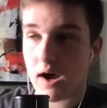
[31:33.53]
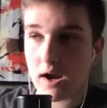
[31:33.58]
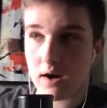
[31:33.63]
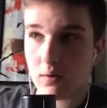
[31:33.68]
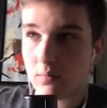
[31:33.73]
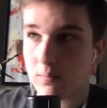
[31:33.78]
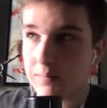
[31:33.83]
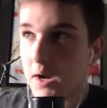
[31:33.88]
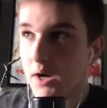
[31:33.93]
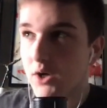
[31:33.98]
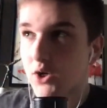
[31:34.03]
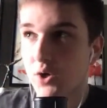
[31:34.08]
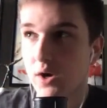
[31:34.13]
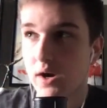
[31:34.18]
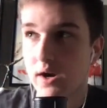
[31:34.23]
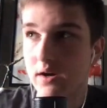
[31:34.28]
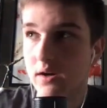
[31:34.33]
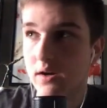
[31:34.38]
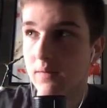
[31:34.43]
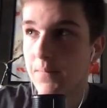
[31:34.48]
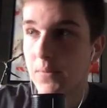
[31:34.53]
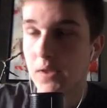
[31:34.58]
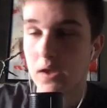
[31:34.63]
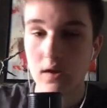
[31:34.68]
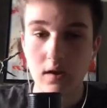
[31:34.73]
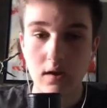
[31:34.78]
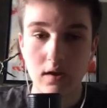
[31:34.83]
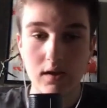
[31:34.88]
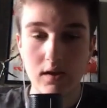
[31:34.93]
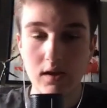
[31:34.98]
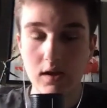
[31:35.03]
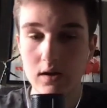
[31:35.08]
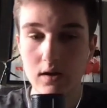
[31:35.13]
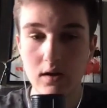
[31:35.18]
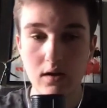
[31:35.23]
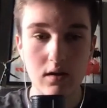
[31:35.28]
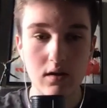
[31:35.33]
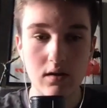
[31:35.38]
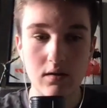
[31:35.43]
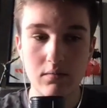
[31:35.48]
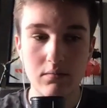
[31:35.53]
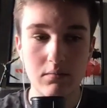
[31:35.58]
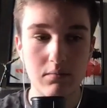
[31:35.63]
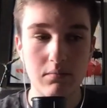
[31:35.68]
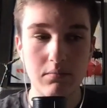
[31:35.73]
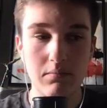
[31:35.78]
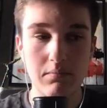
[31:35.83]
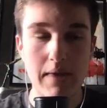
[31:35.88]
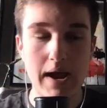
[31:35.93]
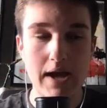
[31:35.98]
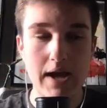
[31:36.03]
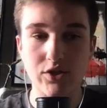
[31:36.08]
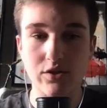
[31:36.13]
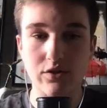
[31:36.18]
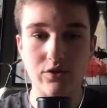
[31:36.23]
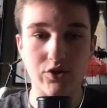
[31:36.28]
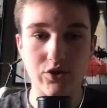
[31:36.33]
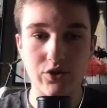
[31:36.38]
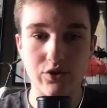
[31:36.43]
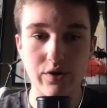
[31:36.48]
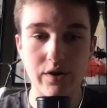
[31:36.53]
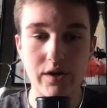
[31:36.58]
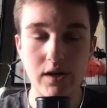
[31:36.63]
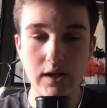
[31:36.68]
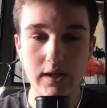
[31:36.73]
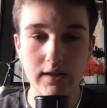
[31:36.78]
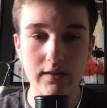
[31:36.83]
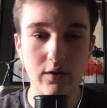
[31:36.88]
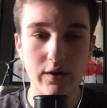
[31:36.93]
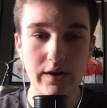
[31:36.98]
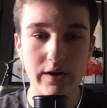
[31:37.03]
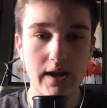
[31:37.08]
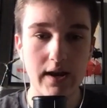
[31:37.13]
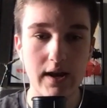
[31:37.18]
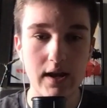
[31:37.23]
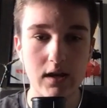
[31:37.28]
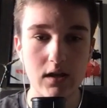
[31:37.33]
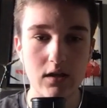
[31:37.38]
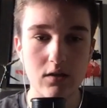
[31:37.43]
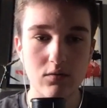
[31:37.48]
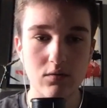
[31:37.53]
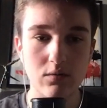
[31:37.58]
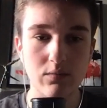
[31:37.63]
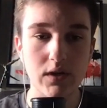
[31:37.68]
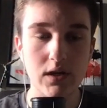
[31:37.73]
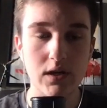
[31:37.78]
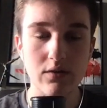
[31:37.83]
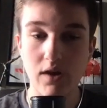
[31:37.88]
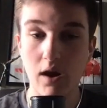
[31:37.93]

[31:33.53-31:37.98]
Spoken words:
I'm not trying to get a master's degree in learning how to edit YouTube videos.